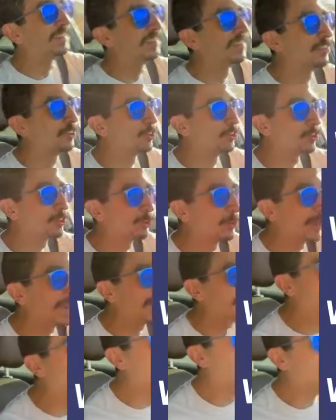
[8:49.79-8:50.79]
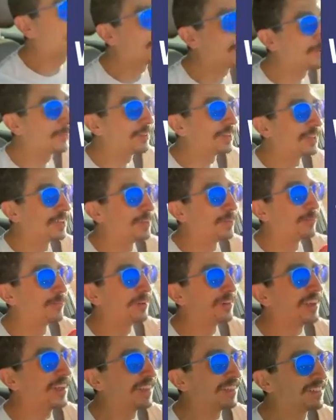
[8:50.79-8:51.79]
Well, those two hats you sold were
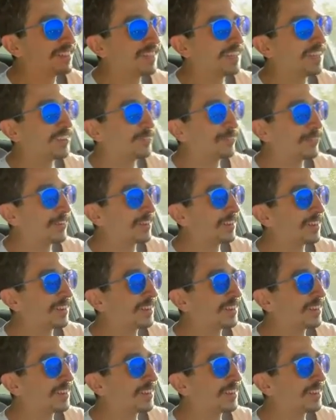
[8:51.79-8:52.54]
nasty as fuck.